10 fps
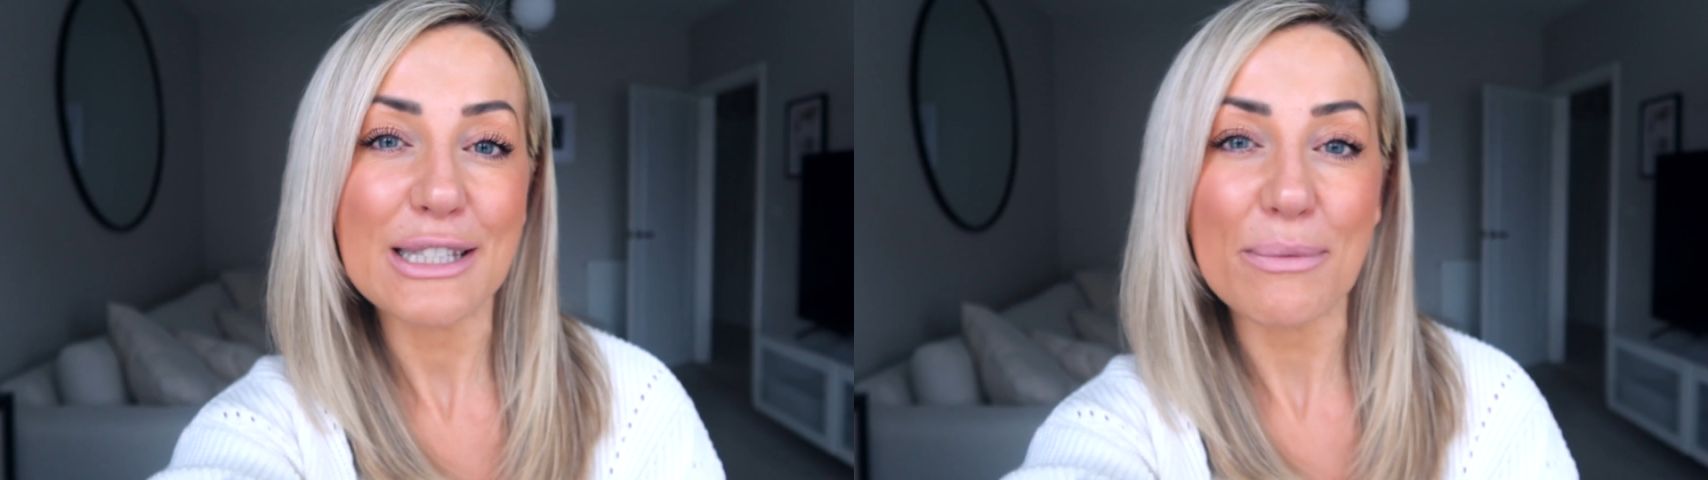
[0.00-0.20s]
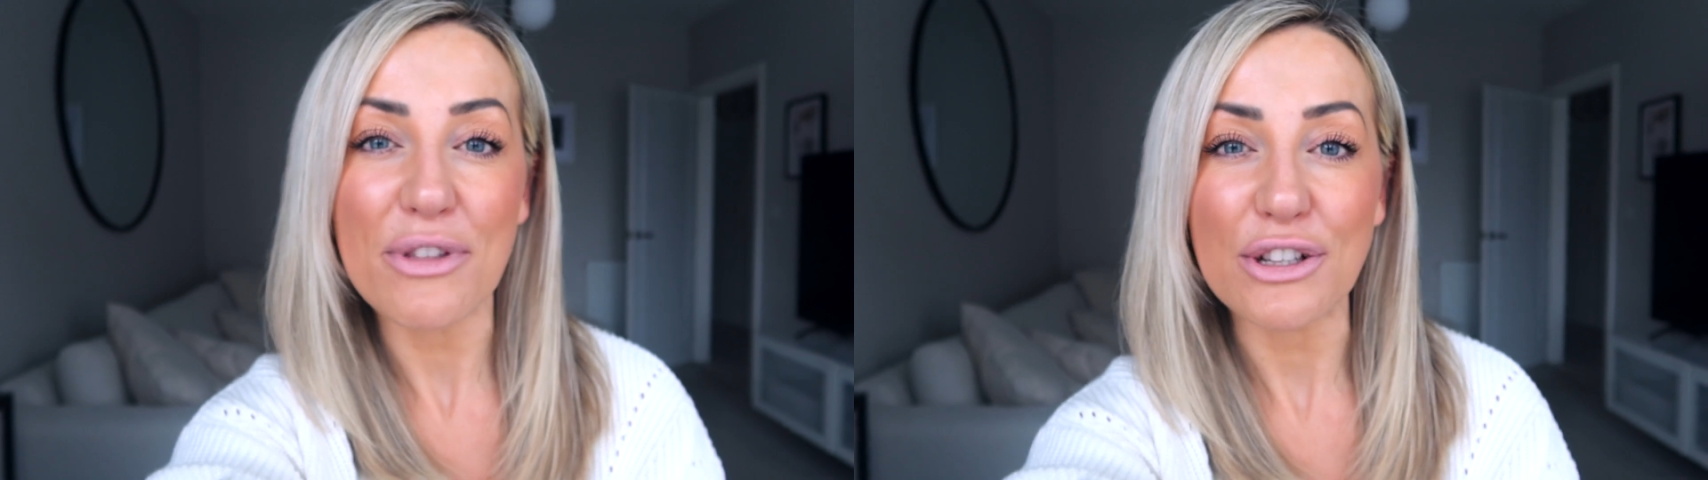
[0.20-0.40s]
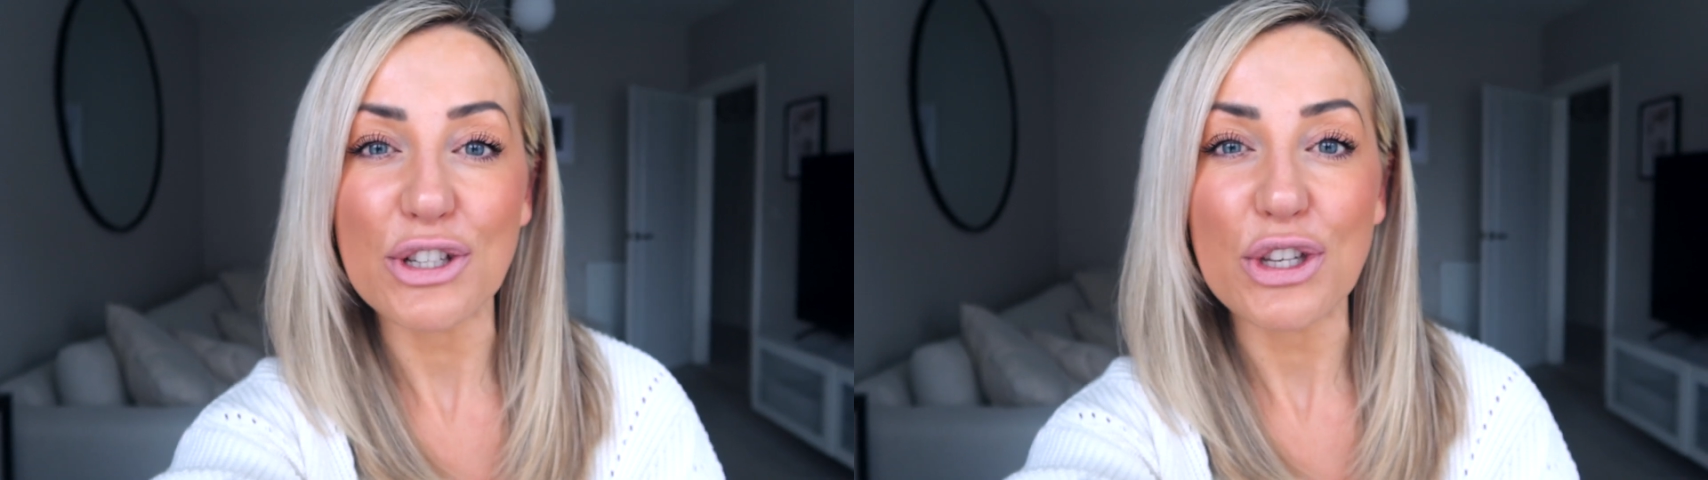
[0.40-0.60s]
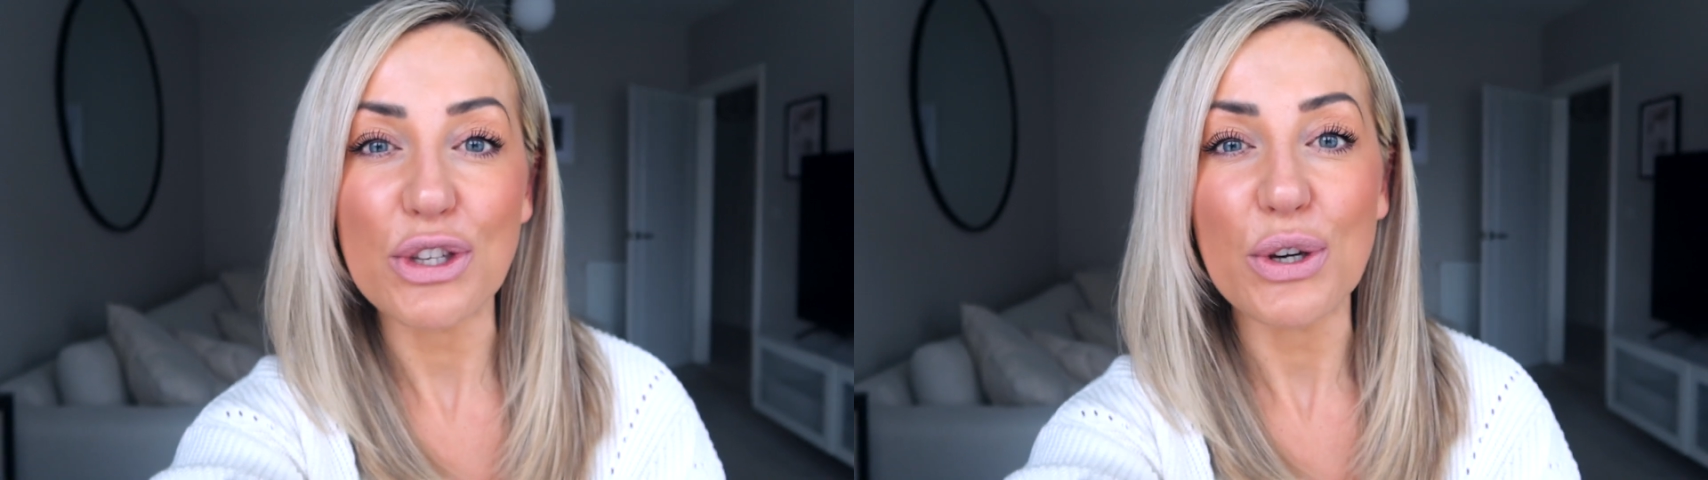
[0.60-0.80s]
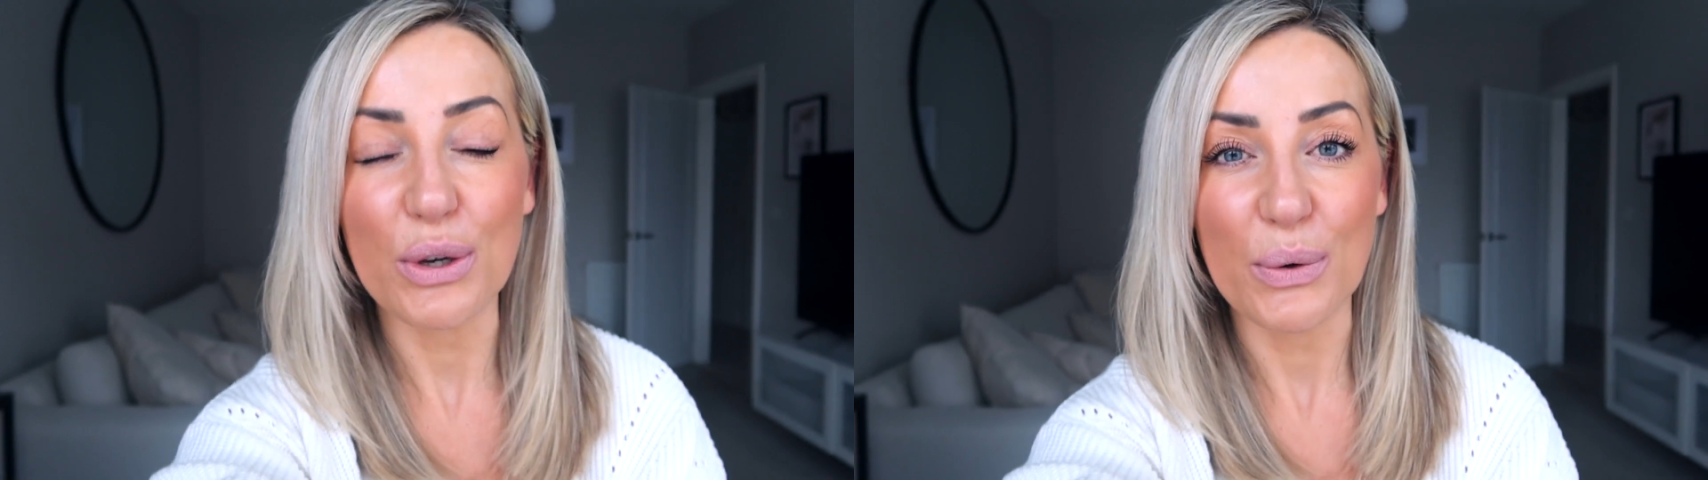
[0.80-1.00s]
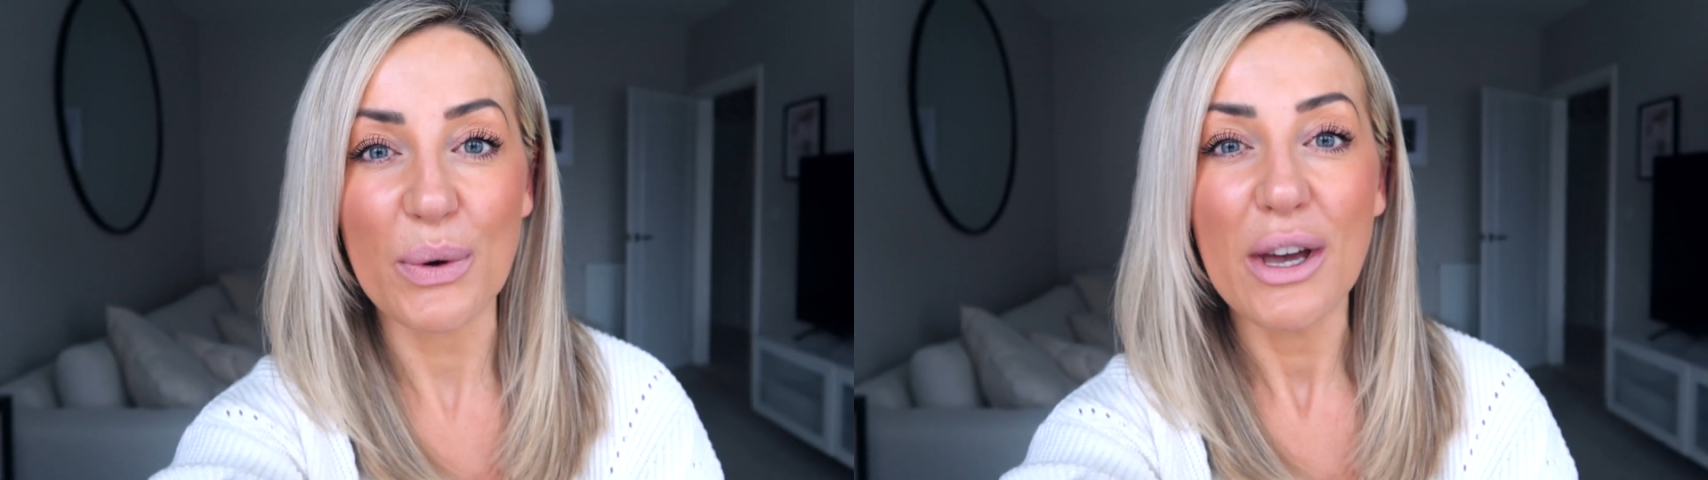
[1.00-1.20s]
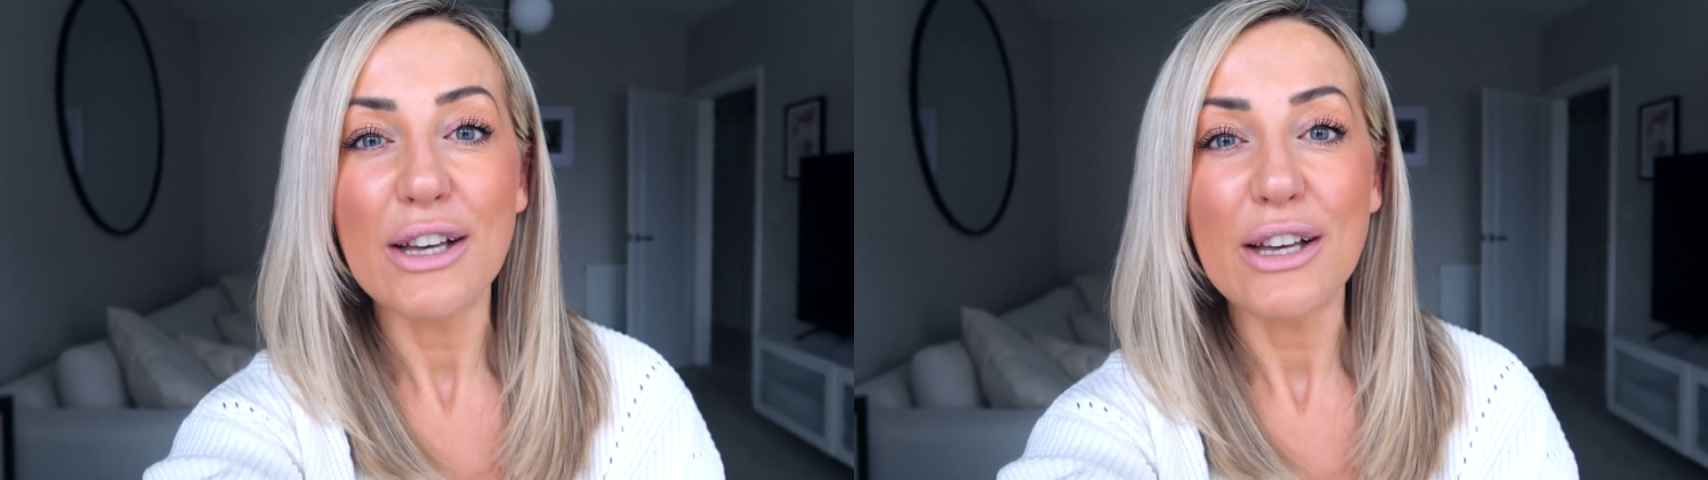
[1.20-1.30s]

something to you.